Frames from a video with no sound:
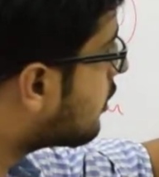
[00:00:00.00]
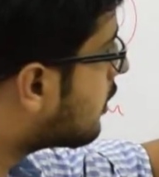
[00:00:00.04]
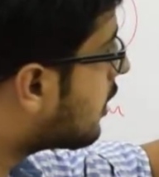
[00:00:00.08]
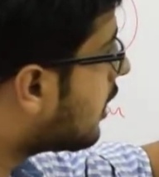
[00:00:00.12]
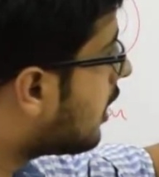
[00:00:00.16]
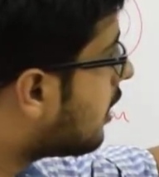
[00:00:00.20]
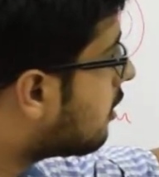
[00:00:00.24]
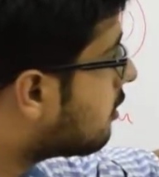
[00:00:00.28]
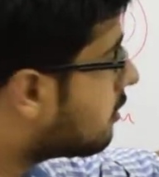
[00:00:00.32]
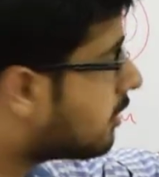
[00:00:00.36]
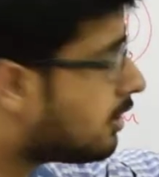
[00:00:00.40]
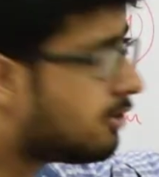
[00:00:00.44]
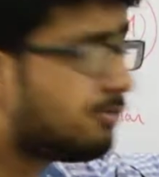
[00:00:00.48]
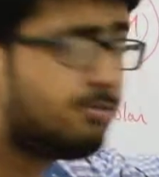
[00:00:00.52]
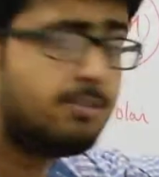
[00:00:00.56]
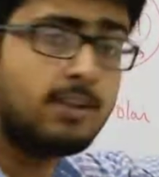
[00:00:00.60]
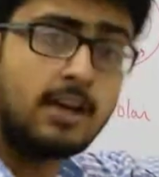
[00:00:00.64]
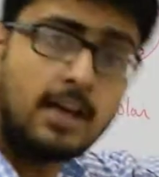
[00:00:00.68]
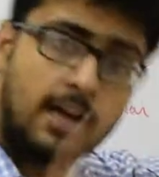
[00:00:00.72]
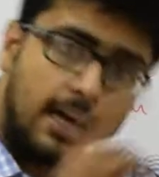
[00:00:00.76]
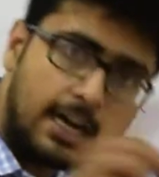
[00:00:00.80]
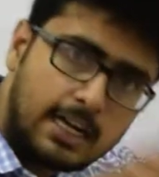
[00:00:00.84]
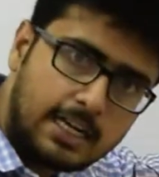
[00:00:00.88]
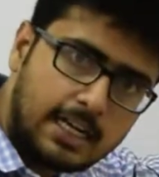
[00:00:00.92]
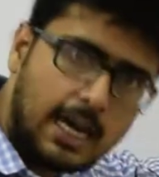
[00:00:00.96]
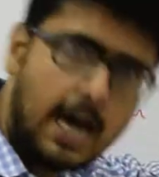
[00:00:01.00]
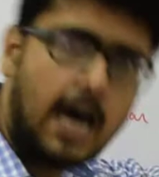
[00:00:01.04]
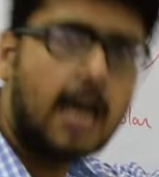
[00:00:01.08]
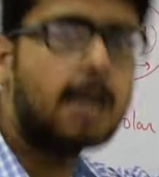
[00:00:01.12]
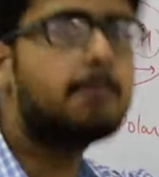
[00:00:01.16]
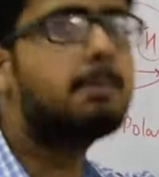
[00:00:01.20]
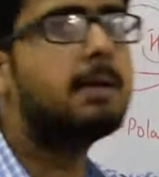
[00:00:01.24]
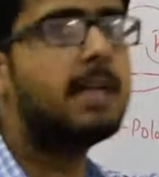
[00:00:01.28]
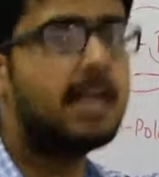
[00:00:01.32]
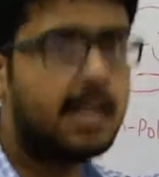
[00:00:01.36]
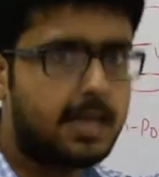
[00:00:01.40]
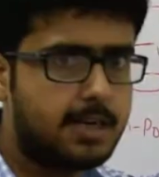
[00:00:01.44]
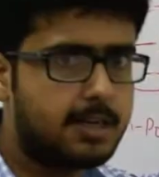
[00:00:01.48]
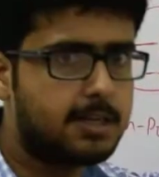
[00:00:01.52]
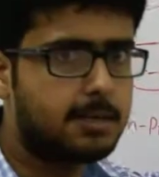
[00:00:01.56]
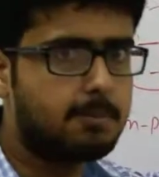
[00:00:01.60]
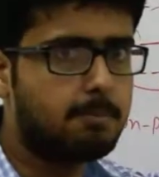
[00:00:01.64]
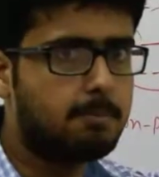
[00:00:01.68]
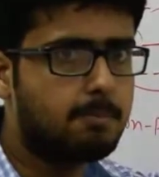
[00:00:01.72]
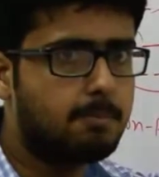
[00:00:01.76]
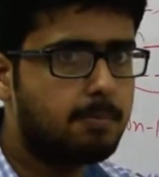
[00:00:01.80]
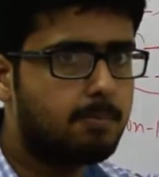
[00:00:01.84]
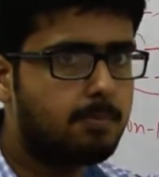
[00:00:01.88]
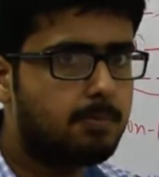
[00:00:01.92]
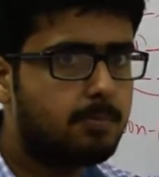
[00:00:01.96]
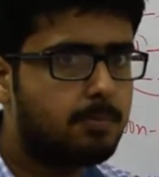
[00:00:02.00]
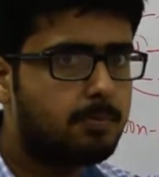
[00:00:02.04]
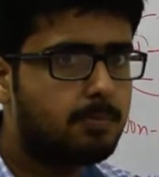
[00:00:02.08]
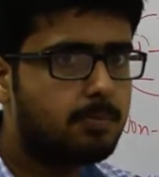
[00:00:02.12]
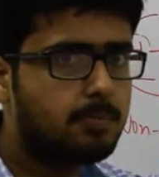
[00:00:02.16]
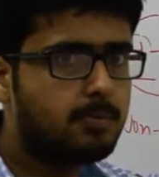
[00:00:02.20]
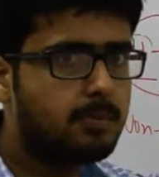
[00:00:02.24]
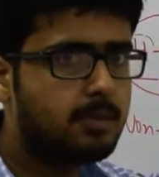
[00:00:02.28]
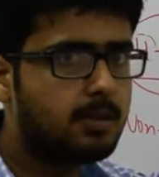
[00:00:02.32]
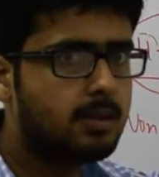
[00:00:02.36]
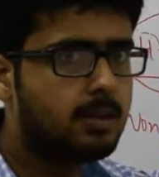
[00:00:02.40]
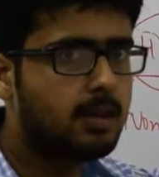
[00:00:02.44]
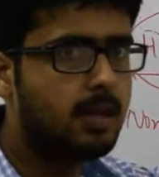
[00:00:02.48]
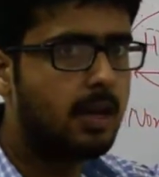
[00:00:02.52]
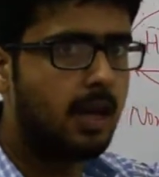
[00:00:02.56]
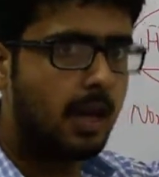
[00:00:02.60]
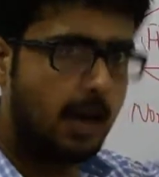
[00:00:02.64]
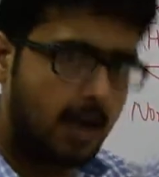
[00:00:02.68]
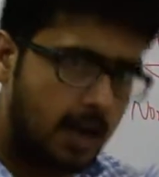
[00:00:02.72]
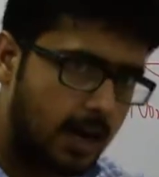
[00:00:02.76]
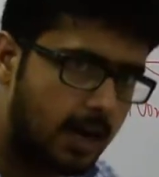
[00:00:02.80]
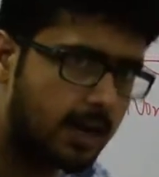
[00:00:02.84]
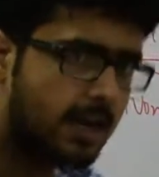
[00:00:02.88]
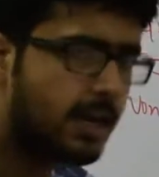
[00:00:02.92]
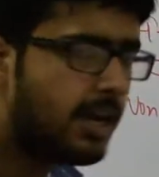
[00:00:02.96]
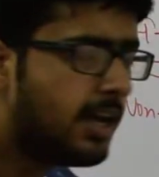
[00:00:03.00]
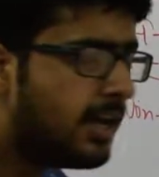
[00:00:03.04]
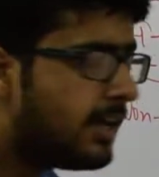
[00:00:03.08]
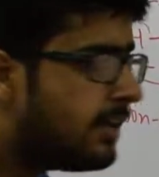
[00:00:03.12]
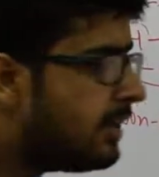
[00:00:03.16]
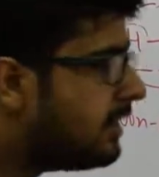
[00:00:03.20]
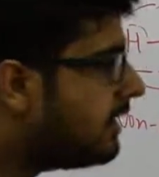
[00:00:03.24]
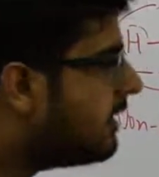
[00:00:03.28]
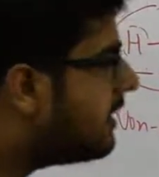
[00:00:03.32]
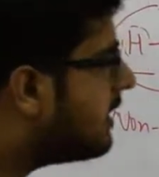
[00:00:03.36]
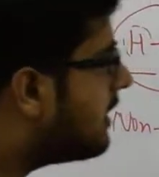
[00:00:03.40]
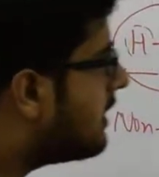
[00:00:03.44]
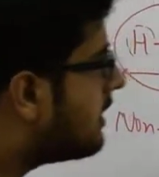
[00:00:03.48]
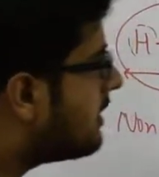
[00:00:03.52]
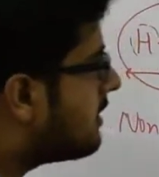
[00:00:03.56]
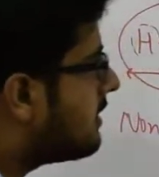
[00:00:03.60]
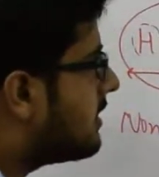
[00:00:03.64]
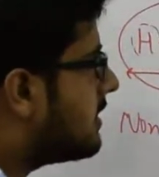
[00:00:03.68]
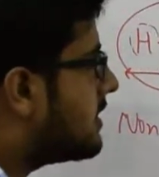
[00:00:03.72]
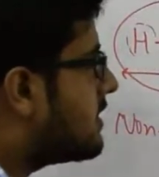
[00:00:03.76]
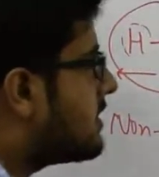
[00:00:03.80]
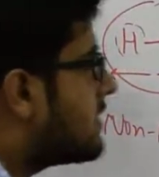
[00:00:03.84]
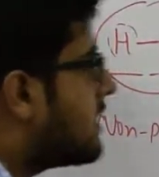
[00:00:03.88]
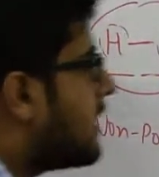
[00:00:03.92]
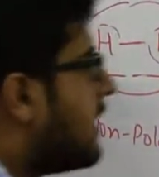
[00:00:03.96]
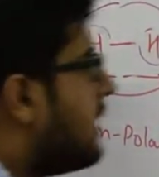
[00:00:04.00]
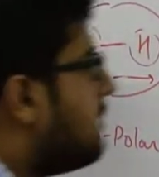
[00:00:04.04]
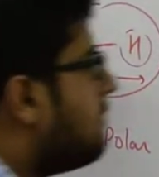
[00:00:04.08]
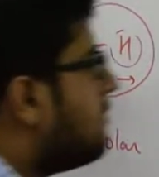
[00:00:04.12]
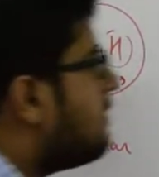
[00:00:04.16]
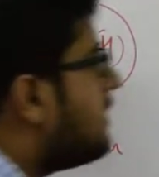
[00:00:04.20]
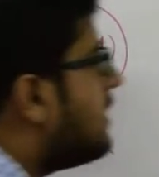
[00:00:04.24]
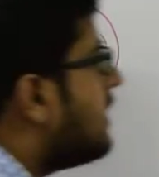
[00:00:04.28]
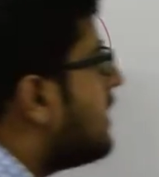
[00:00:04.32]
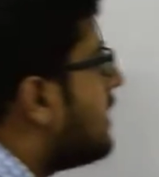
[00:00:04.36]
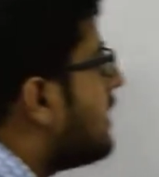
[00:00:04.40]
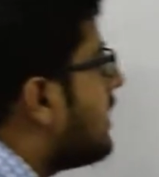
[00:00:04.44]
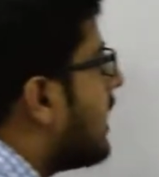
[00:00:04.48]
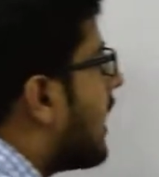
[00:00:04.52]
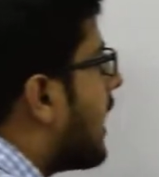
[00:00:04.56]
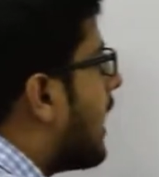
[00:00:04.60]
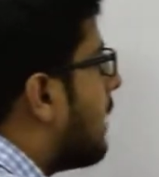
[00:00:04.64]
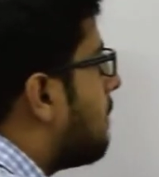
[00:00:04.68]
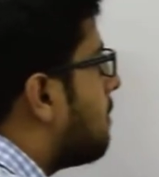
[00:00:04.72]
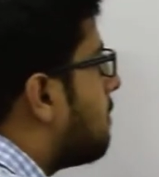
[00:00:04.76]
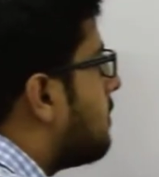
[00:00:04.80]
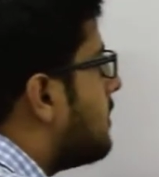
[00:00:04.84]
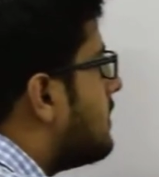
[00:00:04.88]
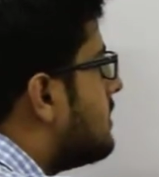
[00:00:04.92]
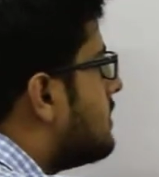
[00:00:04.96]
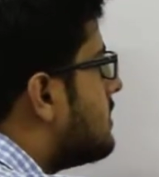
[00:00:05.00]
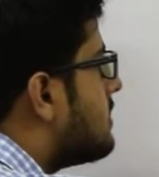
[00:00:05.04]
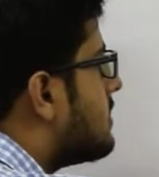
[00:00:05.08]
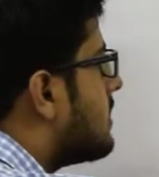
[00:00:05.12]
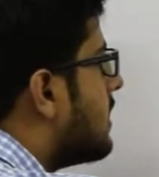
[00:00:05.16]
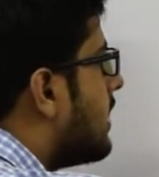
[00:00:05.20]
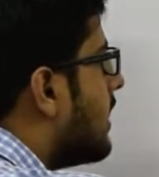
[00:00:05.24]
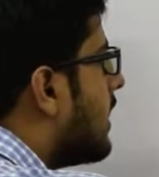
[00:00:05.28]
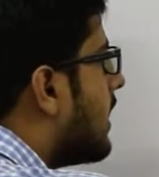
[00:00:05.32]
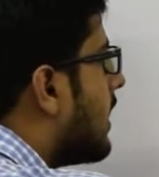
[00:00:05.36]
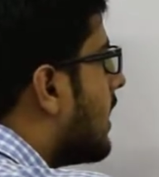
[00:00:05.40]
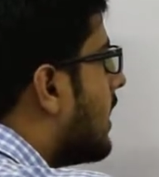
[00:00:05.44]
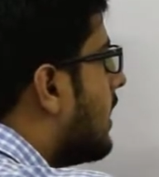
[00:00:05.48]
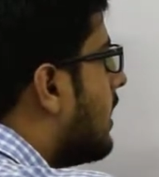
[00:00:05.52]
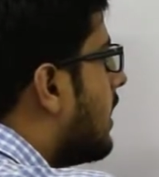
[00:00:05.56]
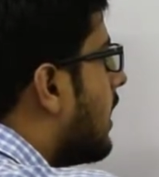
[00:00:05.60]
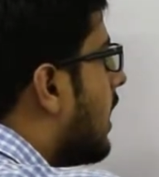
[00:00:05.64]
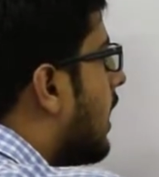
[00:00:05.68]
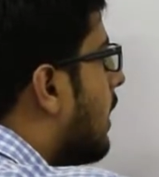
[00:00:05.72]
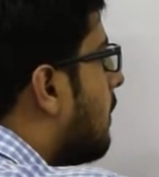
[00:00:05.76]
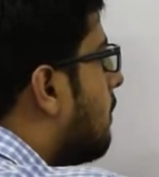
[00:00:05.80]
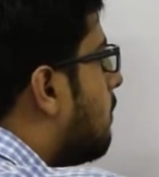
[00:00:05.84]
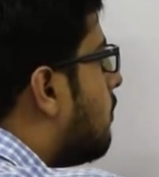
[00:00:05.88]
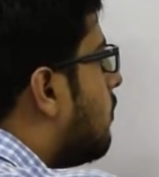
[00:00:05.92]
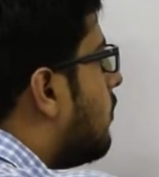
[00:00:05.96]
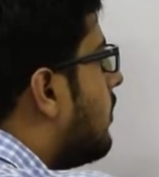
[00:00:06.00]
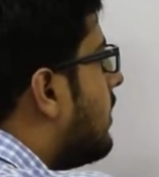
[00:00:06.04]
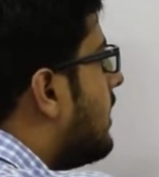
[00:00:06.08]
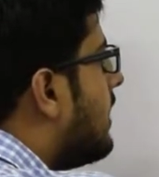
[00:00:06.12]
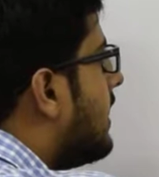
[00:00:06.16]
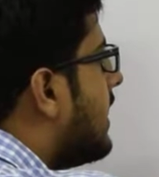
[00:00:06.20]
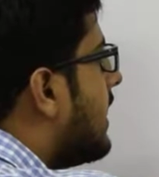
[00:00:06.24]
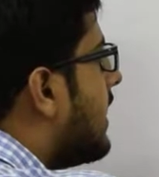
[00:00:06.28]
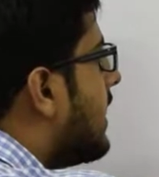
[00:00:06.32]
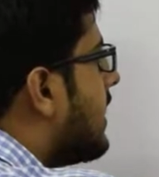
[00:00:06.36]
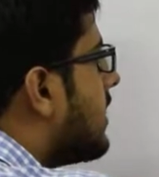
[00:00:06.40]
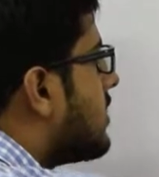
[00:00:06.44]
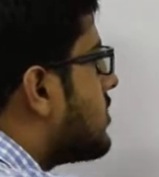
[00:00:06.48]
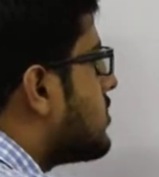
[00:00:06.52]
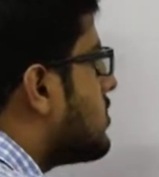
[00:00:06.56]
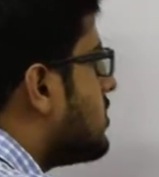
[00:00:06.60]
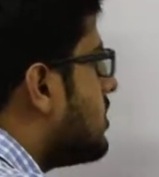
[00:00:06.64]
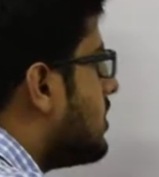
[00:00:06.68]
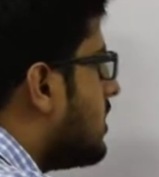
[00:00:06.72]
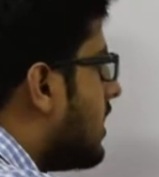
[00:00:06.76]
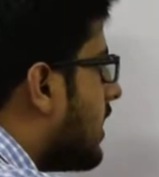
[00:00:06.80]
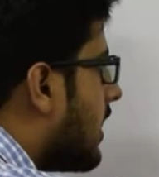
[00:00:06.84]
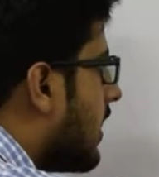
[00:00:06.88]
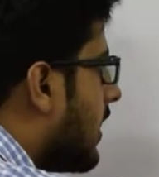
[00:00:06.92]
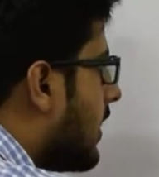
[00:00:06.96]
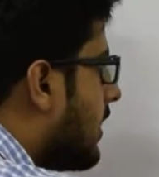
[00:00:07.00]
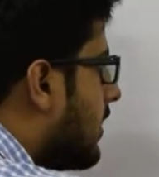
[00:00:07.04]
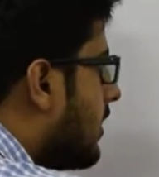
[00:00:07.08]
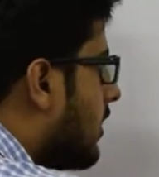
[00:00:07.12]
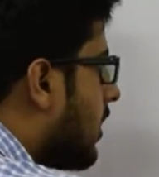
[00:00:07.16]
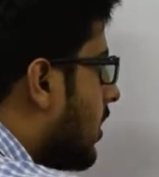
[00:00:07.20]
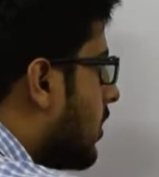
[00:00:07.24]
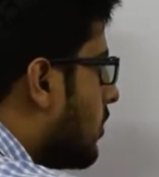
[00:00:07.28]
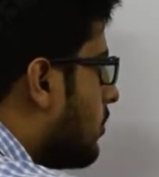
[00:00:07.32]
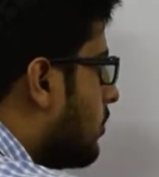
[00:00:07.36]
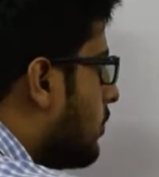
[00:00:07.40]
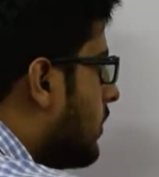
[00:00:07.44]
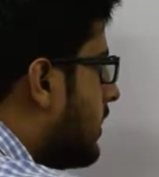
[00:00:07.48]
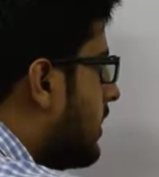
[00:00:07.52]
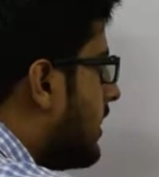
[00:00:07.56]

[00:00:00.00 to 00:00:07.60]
cloud of carbon atom. Again, the same thing happens in upward direction and downward